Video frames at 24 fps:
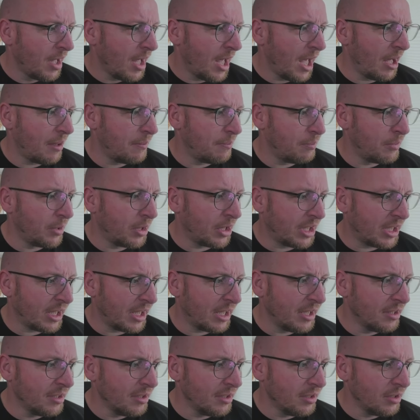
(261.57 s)

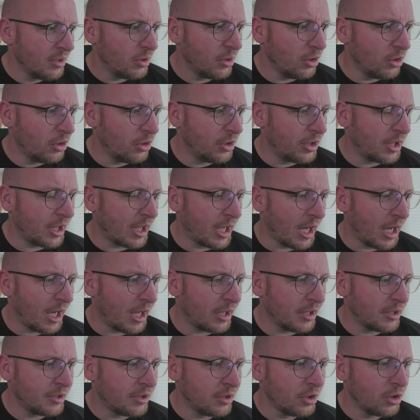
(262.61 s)
McGinn,
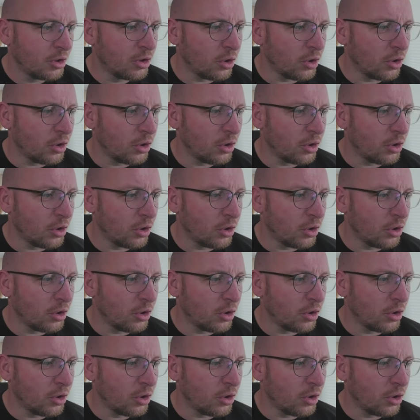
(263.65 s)
Ødegaard,